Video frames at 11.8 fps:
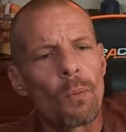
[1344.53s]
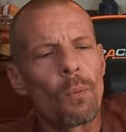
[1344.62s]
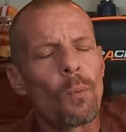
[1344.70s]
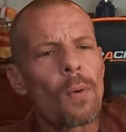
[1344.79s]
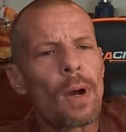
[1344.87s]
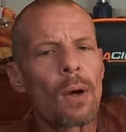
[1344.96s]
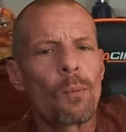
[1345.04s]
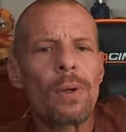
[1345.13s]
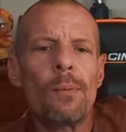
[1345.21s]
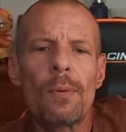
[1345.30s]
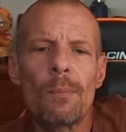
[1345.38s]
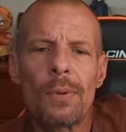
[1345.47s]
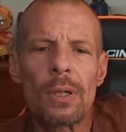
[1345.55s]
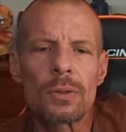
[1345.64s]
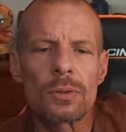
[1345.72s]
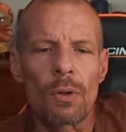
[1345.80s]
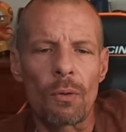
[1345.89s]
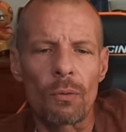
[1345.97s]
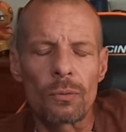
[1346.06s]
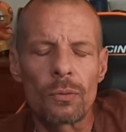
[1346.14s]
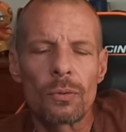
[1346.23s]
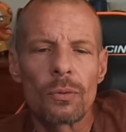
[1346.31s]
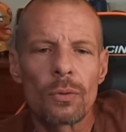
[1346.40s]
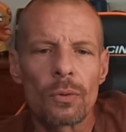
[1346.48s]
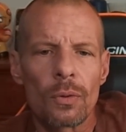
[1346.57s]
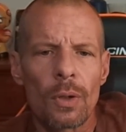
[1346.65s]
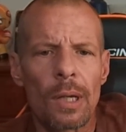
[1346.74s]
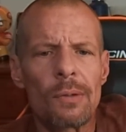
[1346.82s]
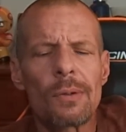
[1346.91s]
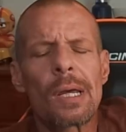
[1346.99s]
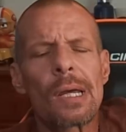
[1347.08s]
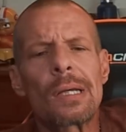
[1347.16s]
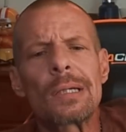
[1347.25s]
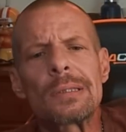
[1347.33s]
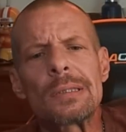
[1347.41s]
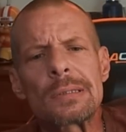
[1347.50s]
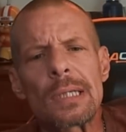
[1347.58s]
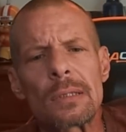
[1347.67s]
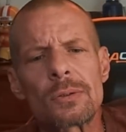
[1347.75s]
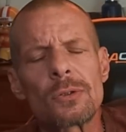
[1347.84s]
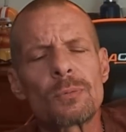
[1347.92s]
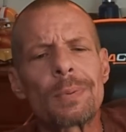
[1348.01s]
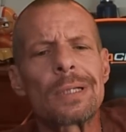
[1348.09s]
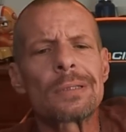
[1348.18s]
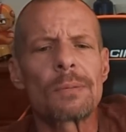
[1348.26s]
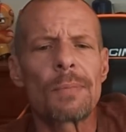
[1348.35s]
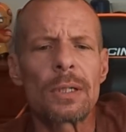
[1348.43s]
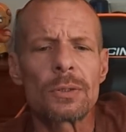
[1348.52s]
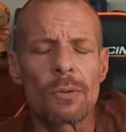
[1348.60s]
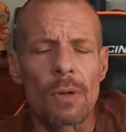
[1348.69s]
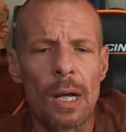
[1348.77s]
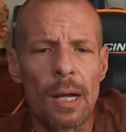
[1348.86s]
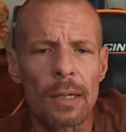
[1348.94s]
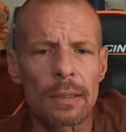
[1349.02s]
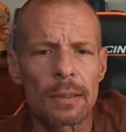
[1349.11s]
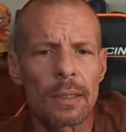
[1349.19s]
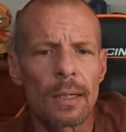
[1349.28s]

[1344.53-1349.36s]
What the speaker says: while we were being told, hey, you can't get these tattoos because it makes you hot,